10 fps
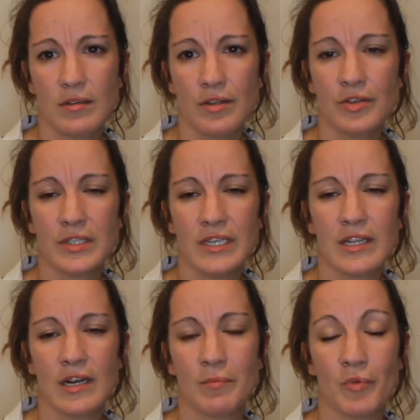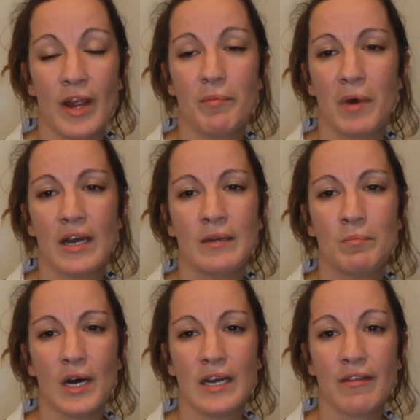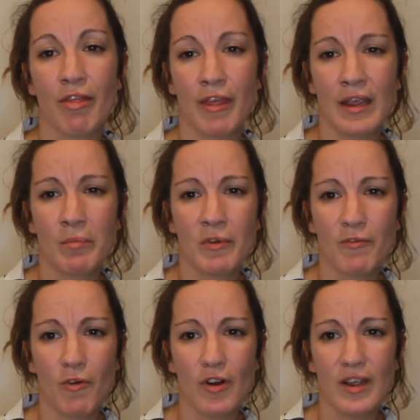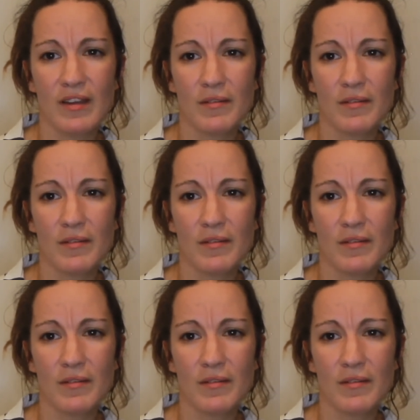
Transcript: You'll see that I'm right by and by and thank me for it.